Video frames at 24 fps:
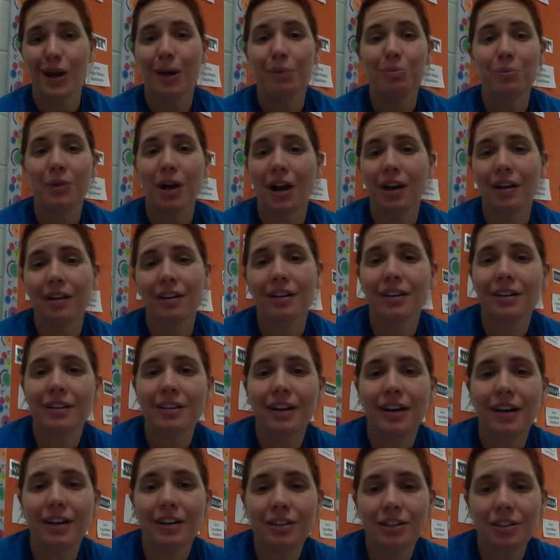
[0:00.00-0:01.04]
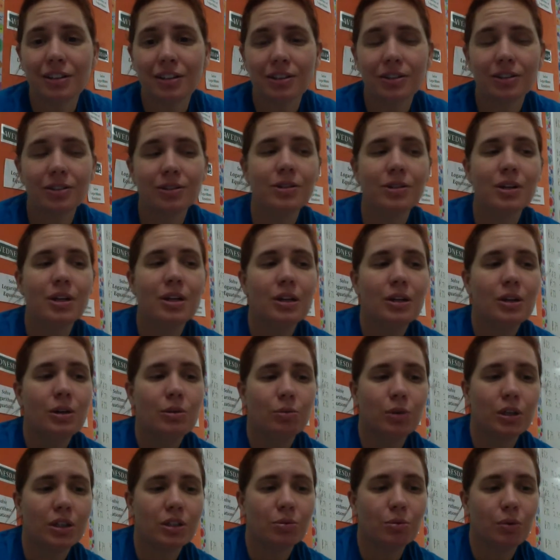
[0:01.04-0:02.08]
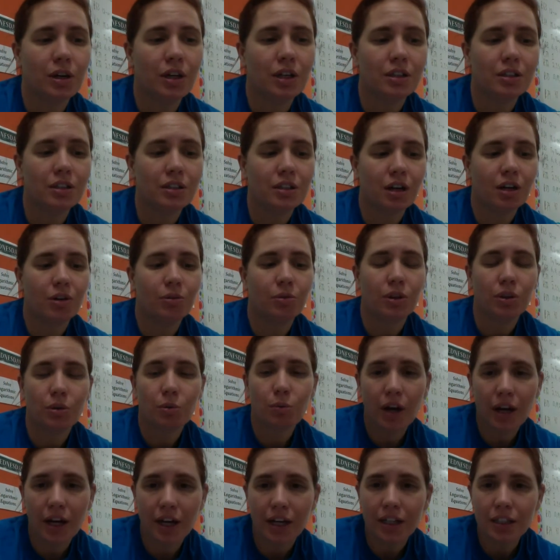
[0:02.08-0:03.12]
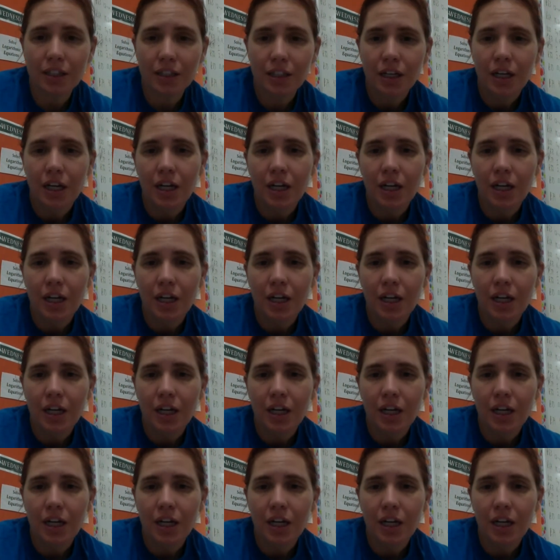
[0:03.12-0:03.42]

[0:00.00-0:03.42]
I'm not going to tell you which ones go with what.